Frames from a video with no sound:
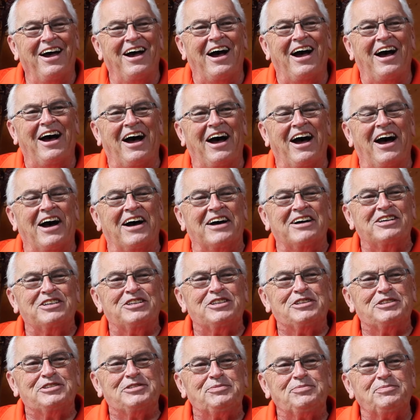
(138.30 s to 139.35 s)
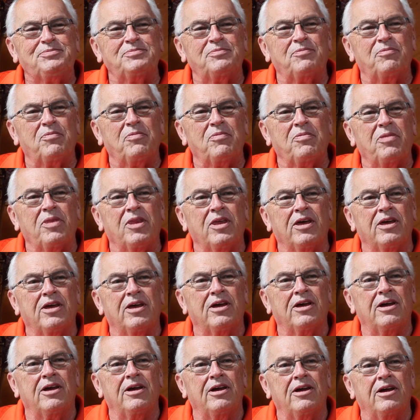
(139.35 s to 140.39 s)

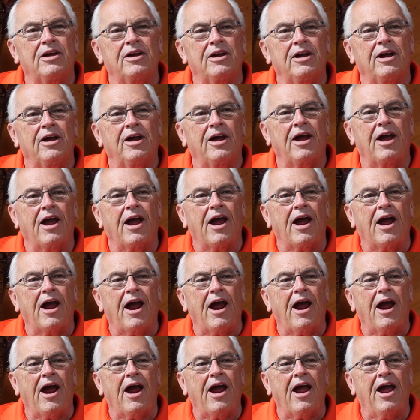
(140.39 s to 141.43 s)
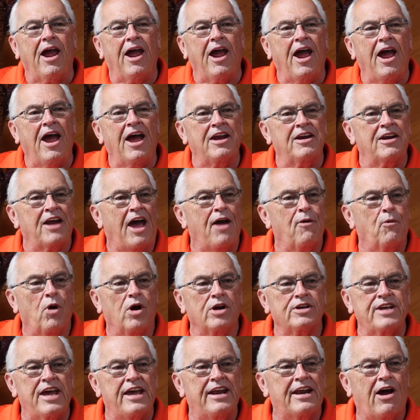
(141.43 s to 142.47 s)
and I
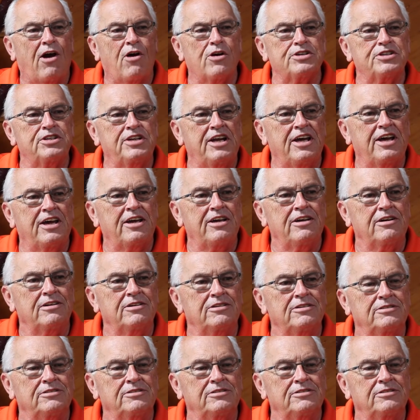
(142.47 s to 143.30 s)
worked 8 hours a day